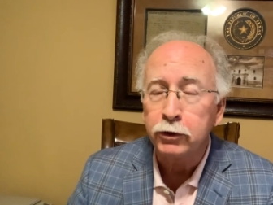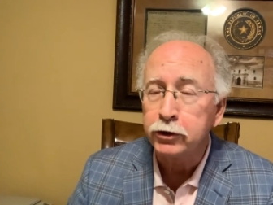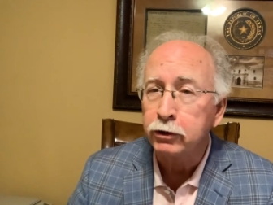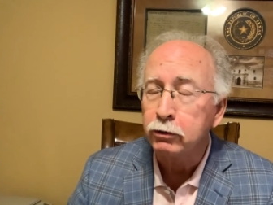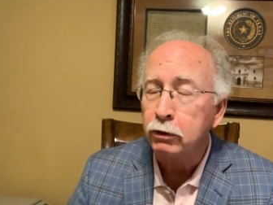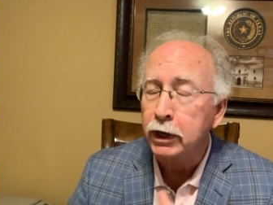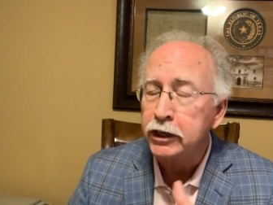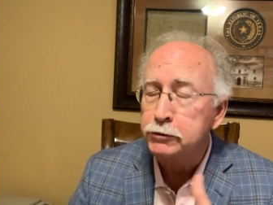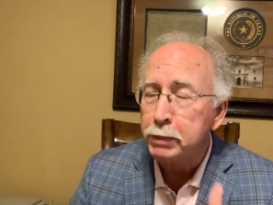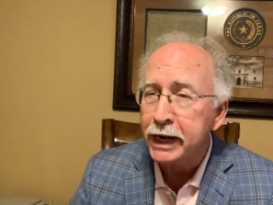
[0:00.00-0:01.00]
to
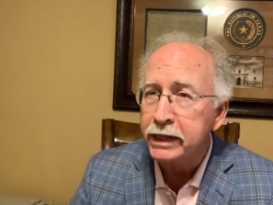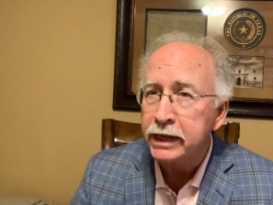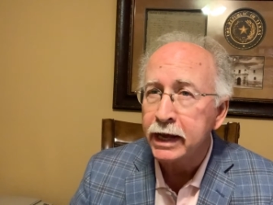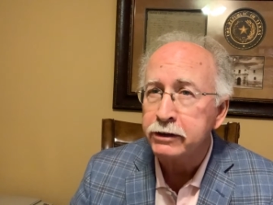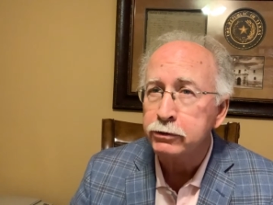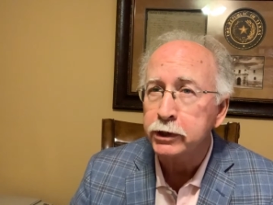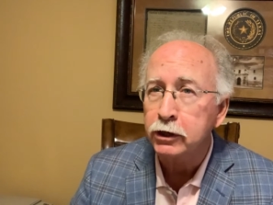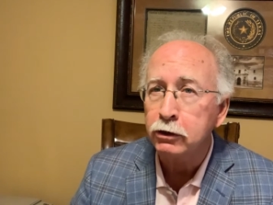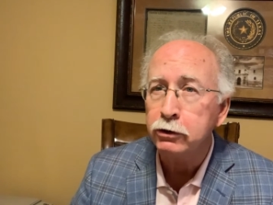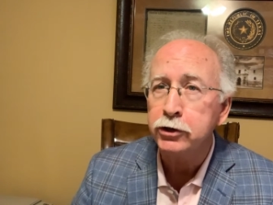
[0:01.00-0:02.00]
expand that to
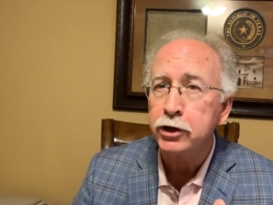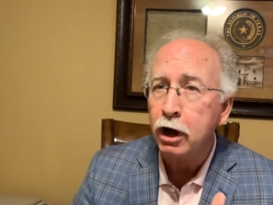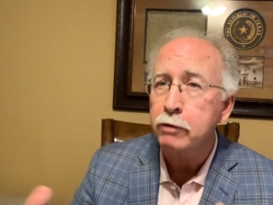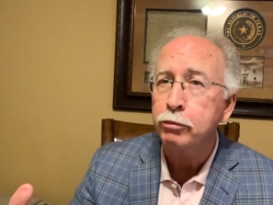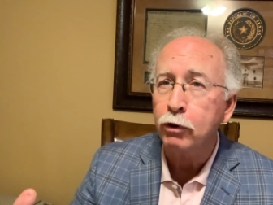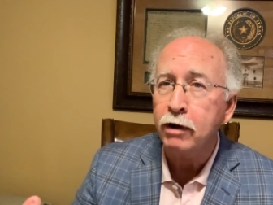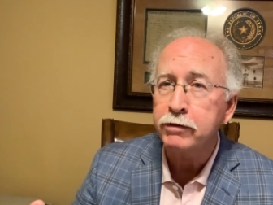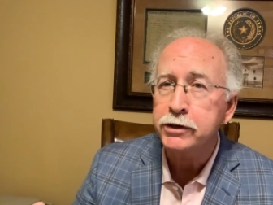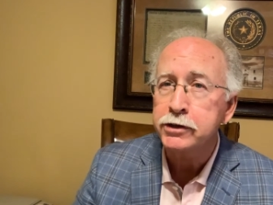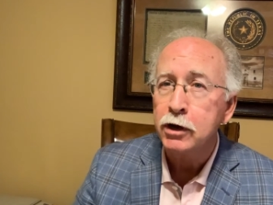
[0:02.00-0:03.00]
include
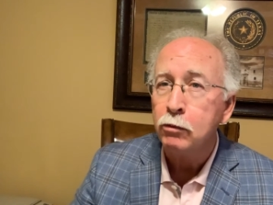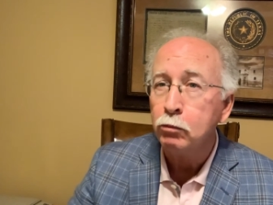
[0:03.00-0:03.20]
nonprofits,